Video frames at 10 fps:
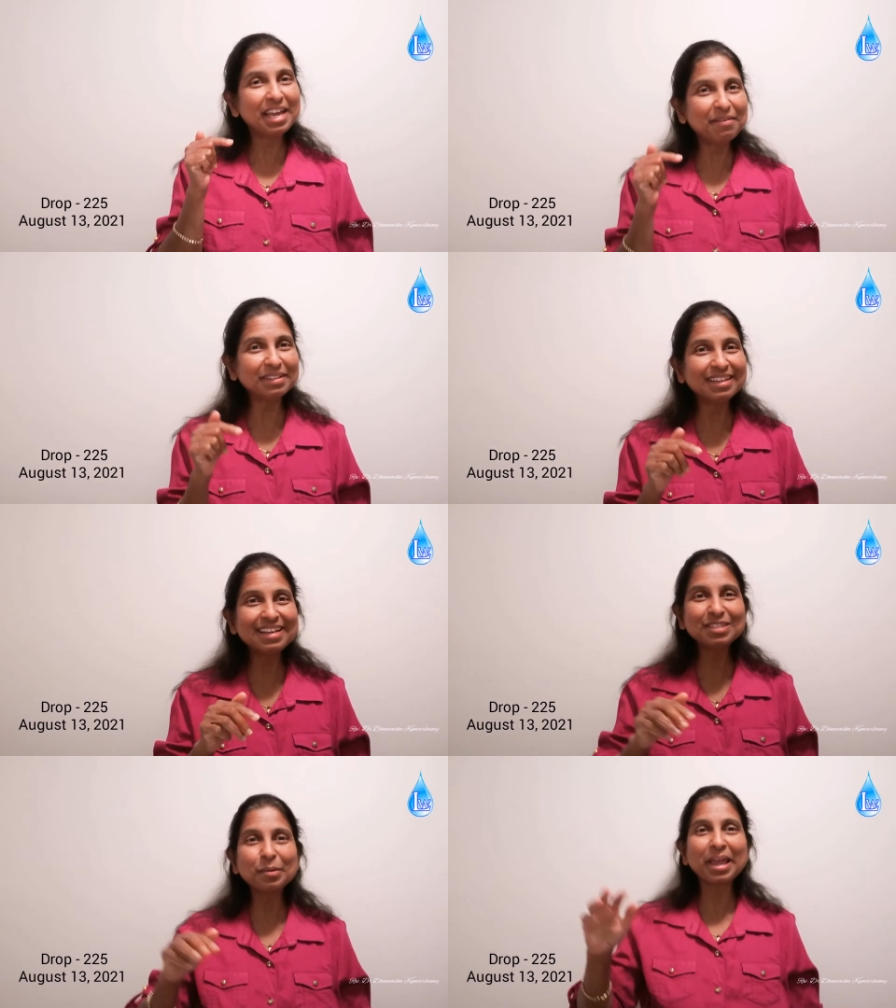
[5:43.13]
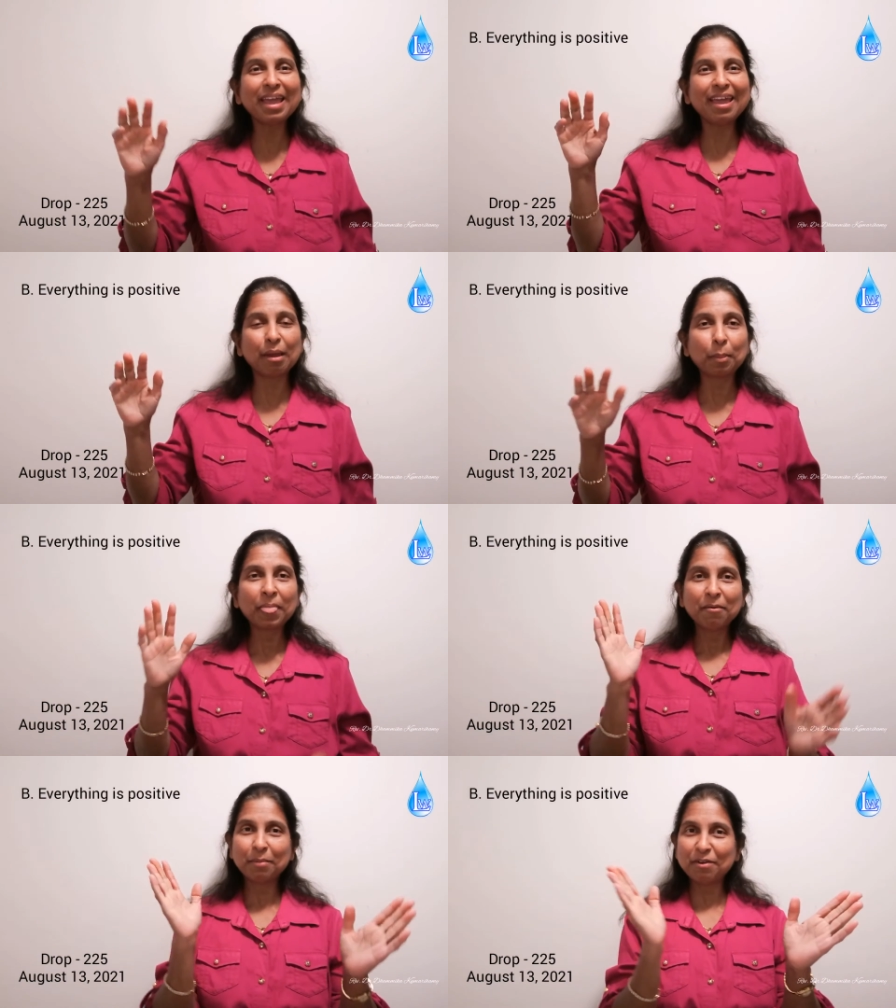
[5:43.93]
Everything is okay.
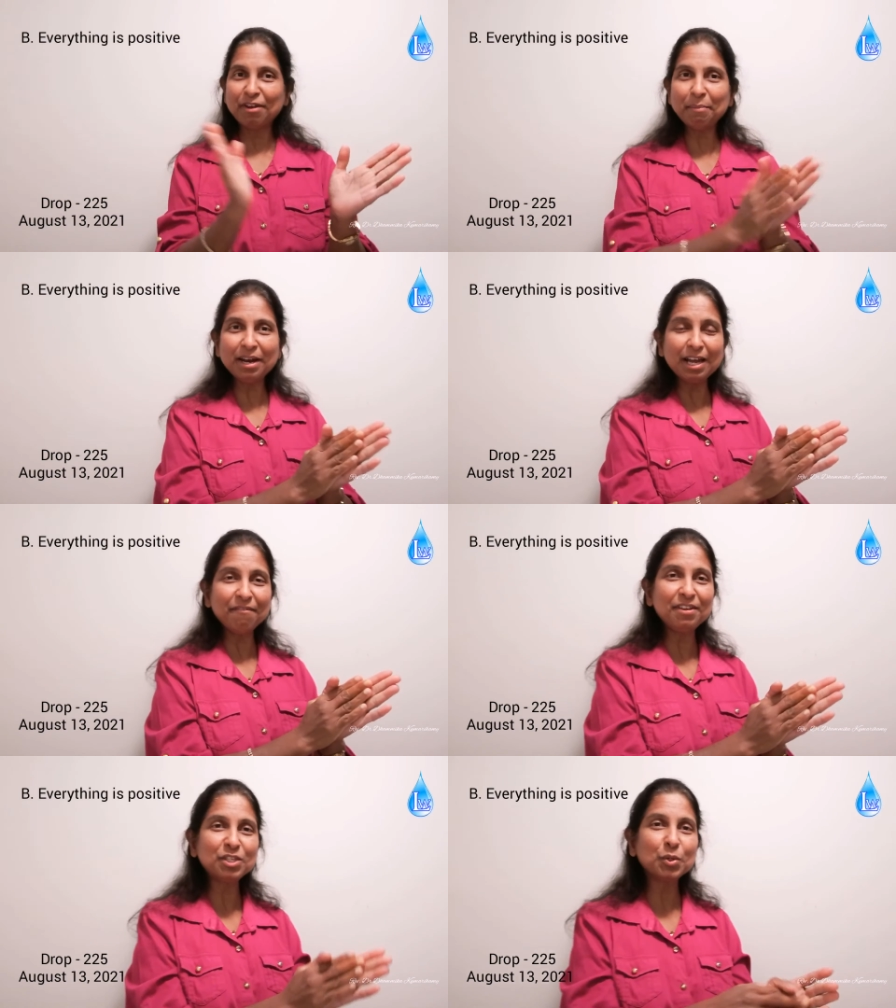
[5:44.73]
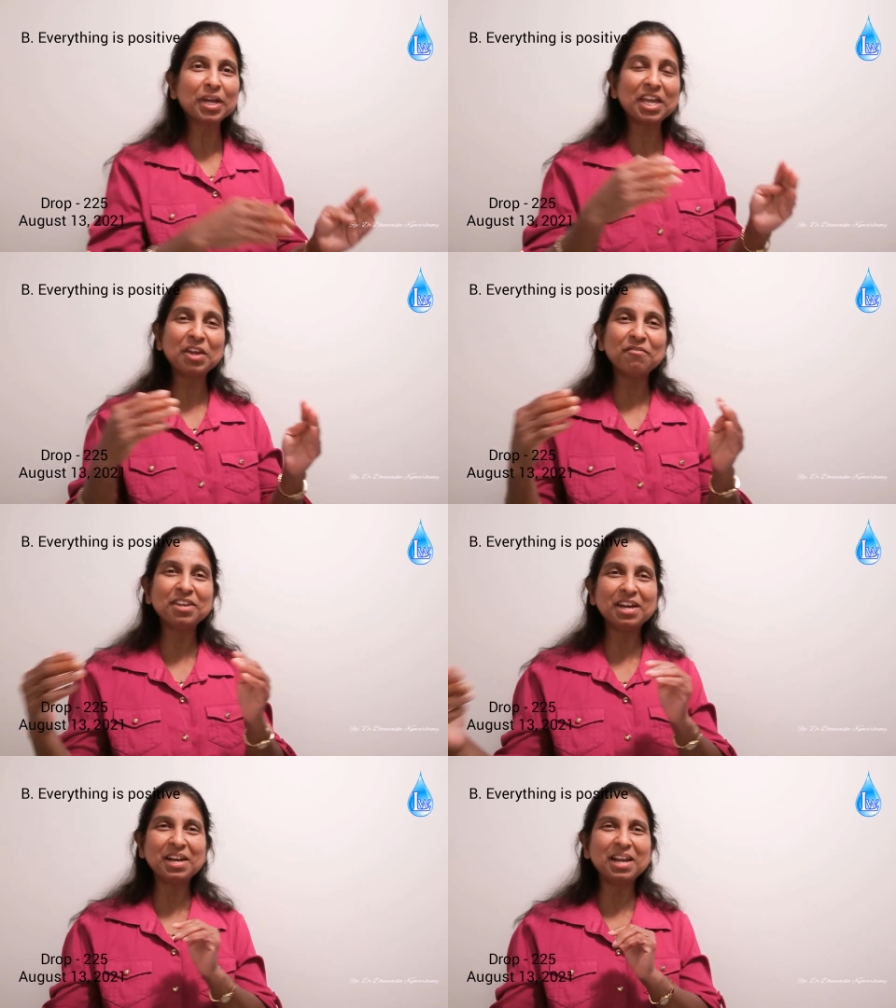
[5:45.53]
My family life is okay.
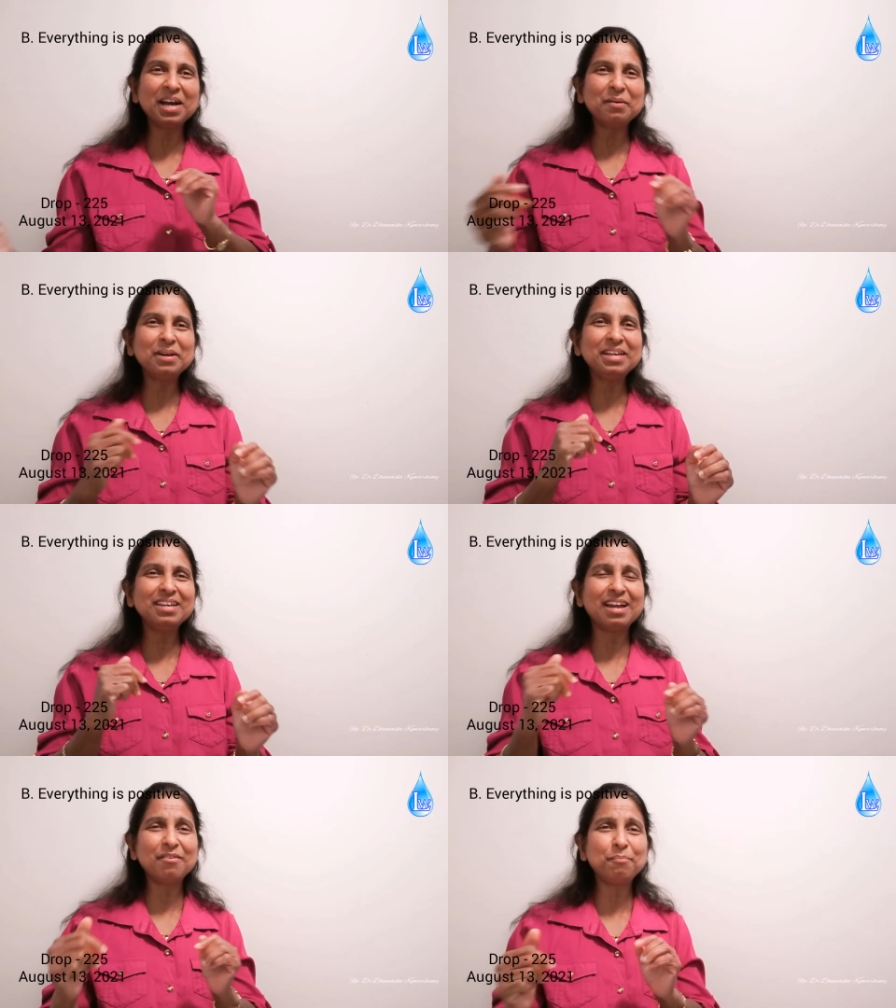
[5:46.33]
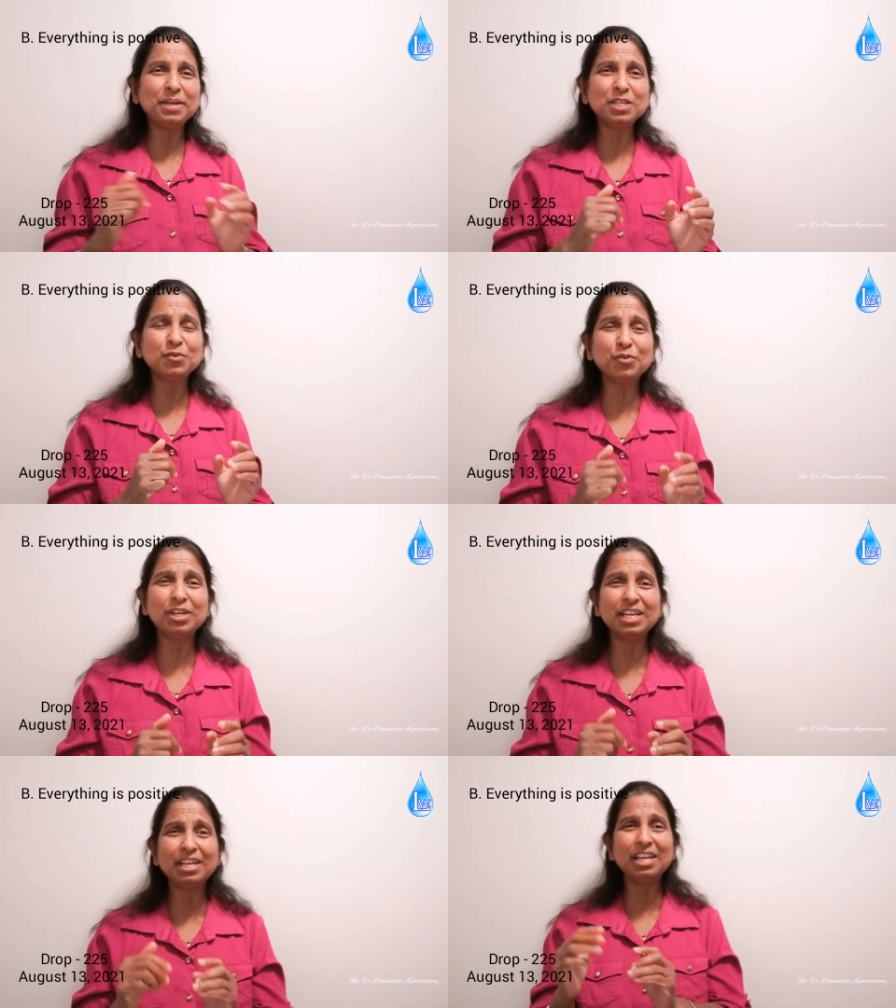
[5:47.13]
We are lovely and
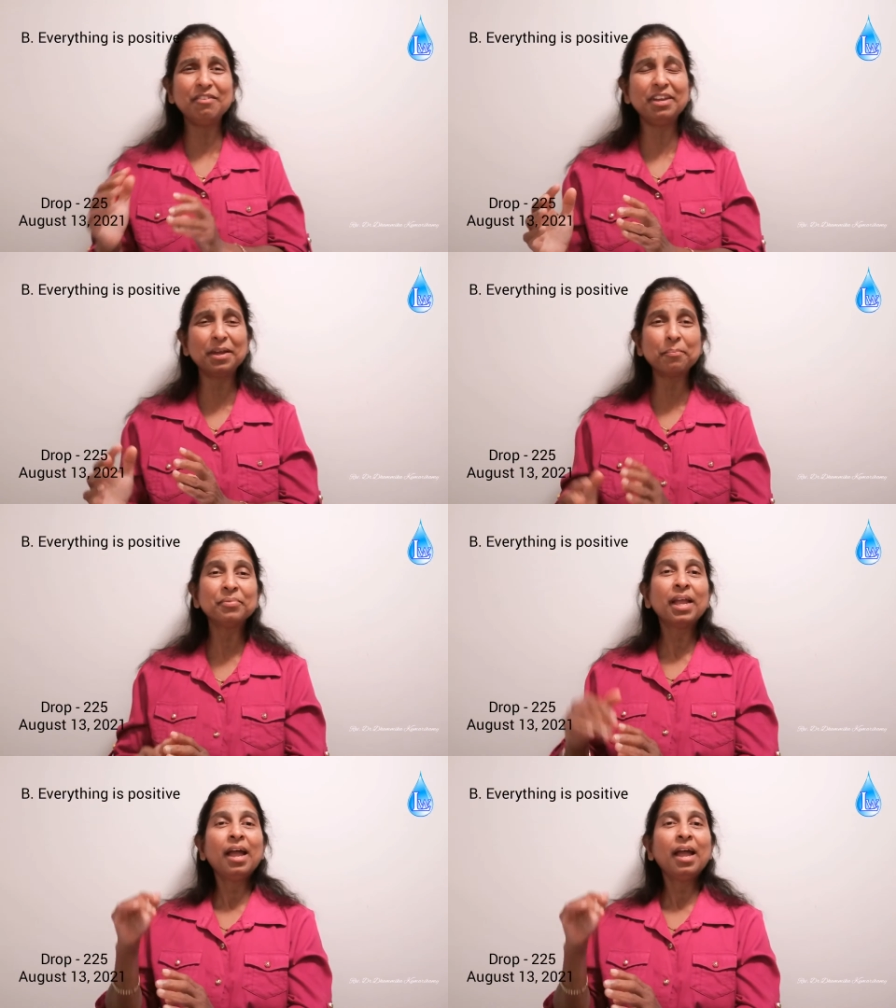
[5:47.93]
peacefully living.